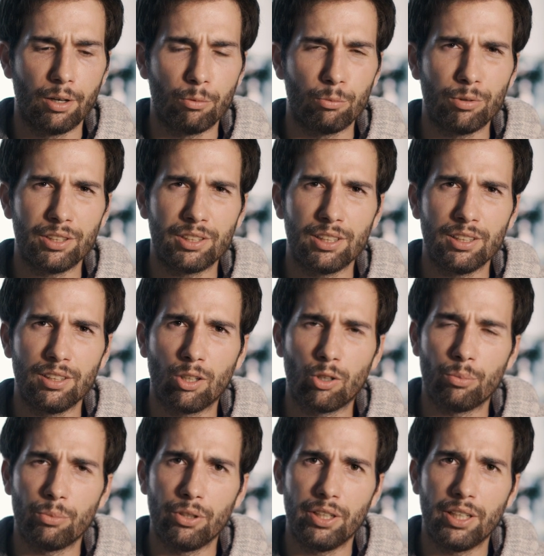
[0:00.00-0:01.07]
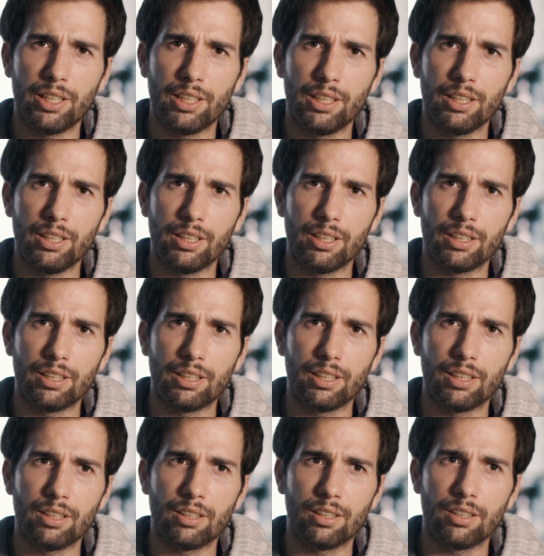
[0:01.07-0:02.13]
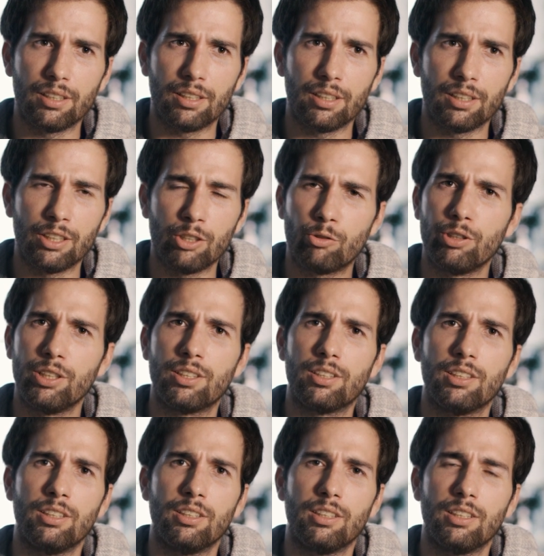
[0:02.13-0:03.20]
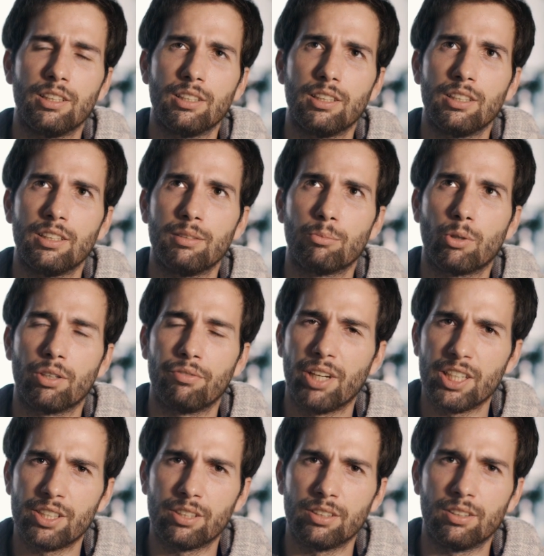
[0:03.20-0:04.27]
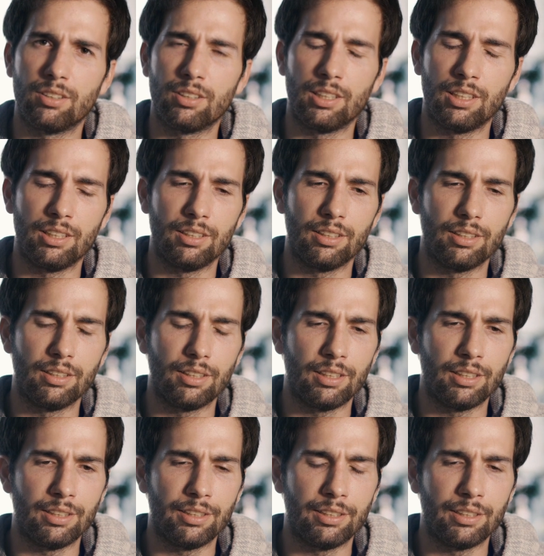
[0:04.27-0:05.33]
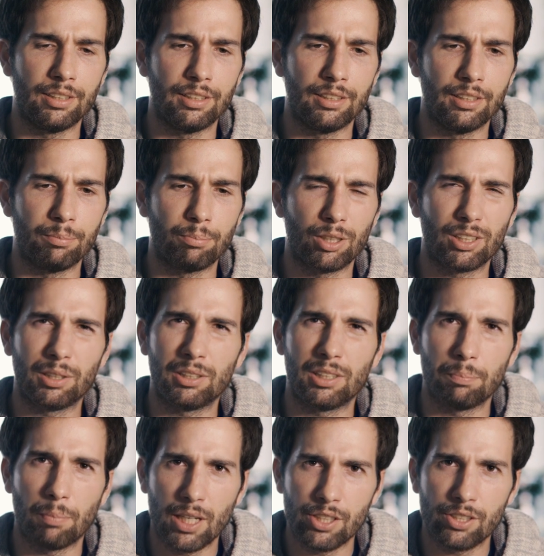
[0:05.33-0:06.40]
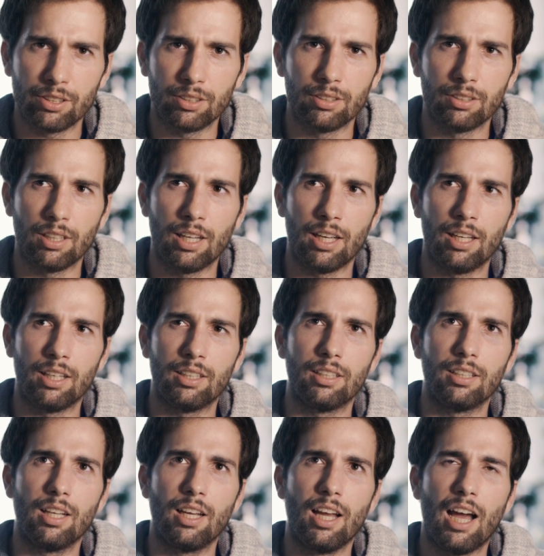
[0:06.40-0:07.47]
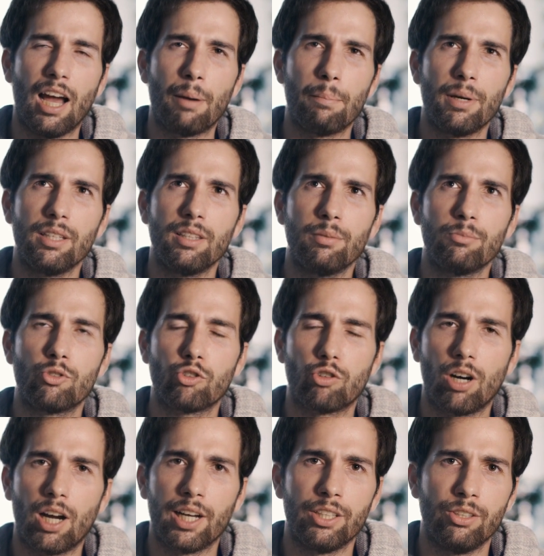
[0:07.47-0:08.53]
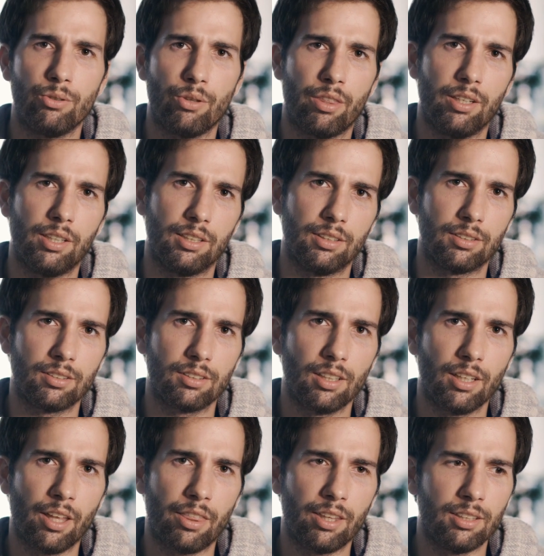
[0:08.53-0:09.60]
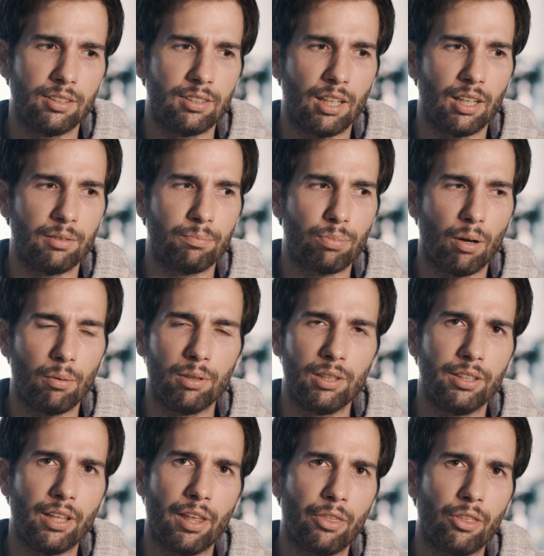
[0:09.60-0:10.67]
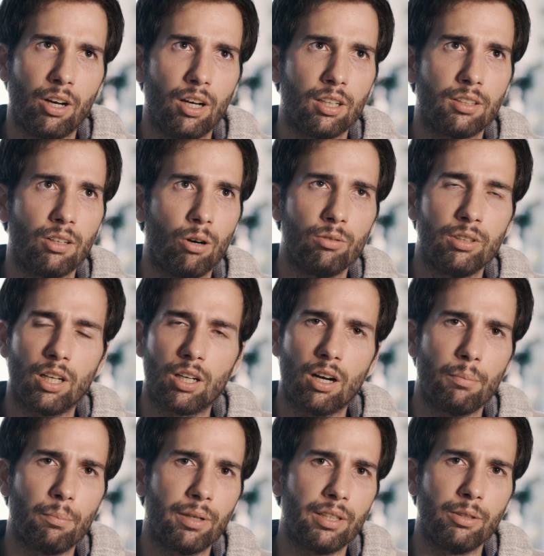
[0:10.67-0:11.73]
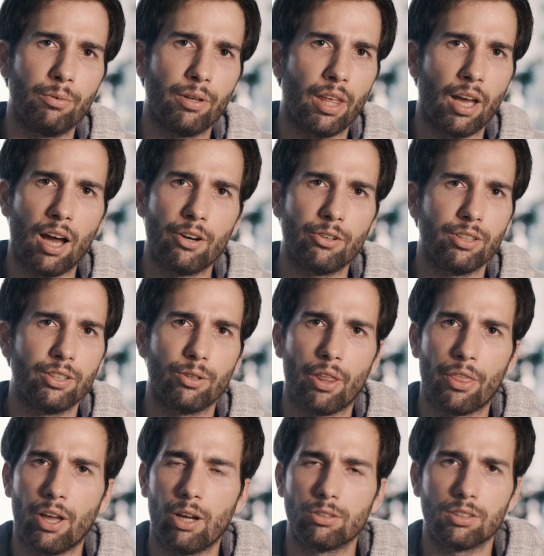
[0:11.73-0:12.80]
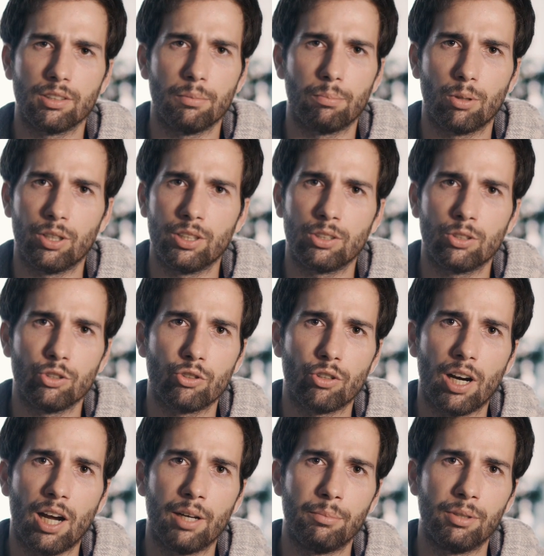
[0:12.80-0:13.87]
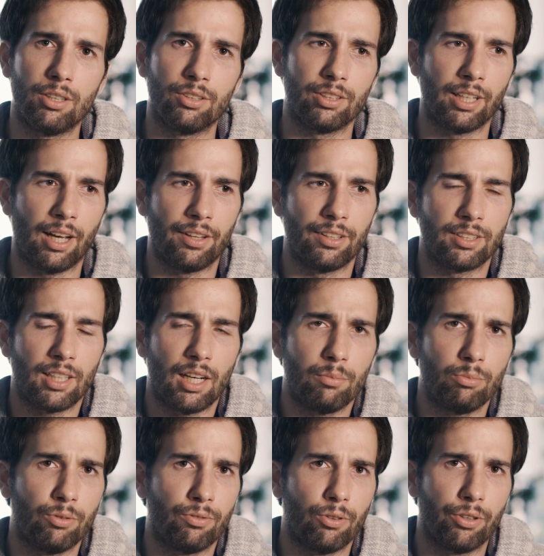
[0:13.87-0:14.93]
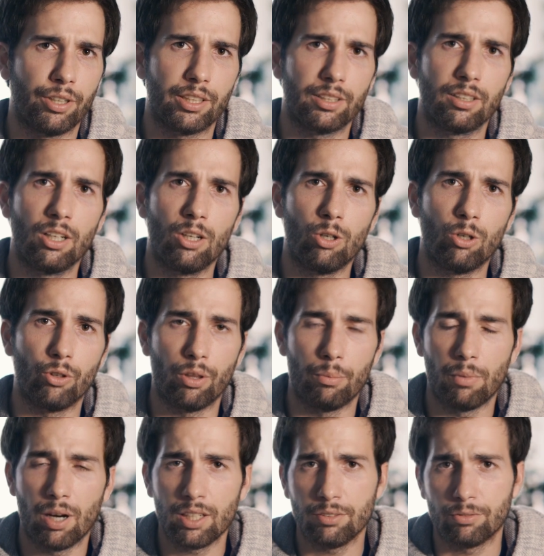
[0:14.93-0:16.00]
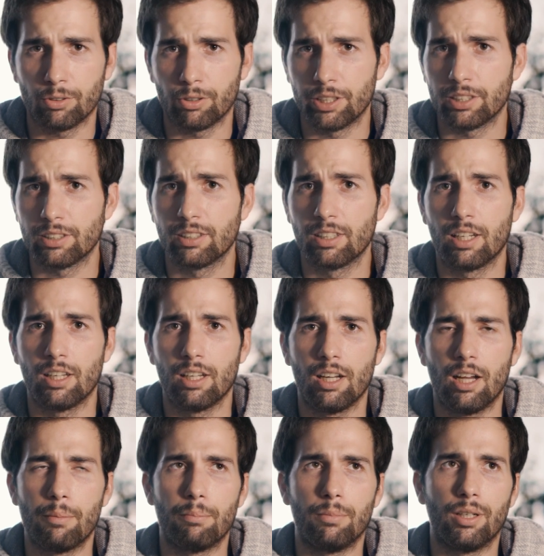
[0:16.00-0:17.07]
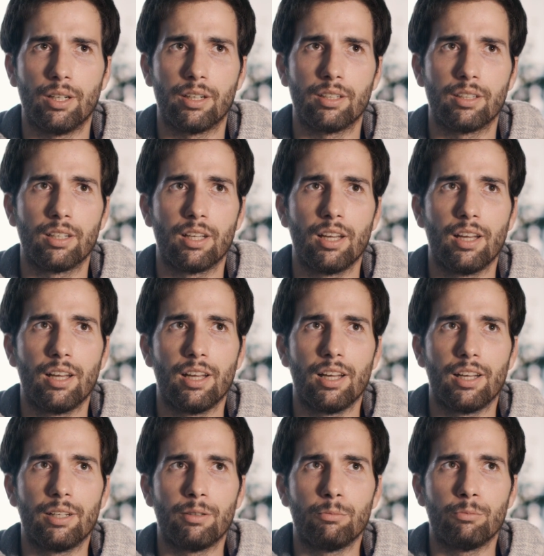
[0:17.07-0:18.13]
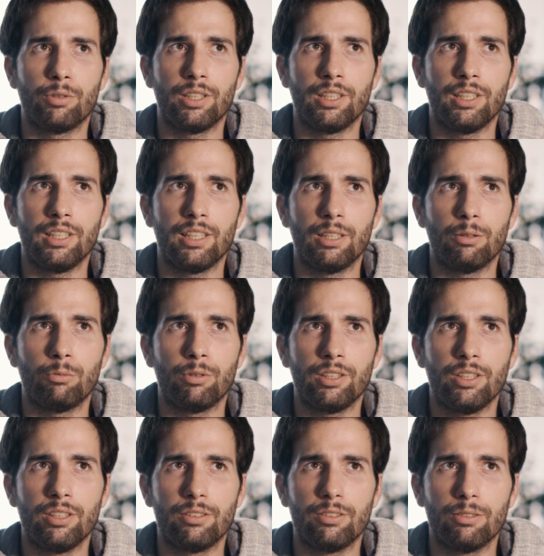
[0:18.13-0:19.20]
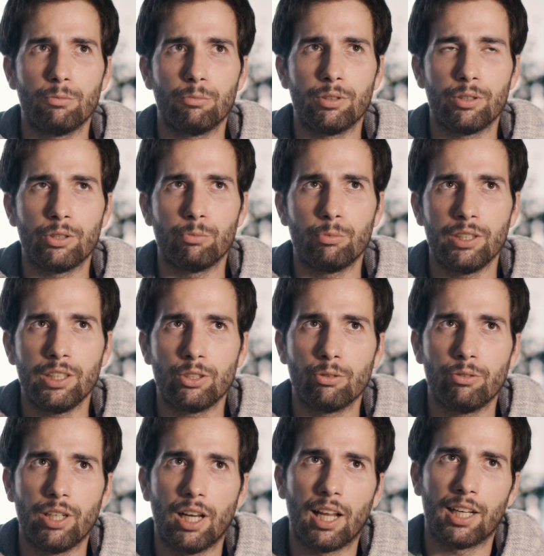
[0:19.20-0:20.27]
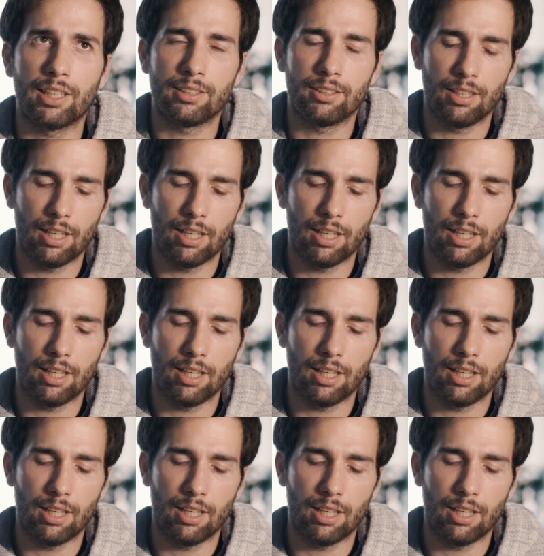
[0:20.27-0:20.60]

we've seen the community increase in motivation, in participation, and made them try new things. Things that probably they thought only a company with 100 or 1,000 employees could try because they had the time for it or the money for it. But we need to realize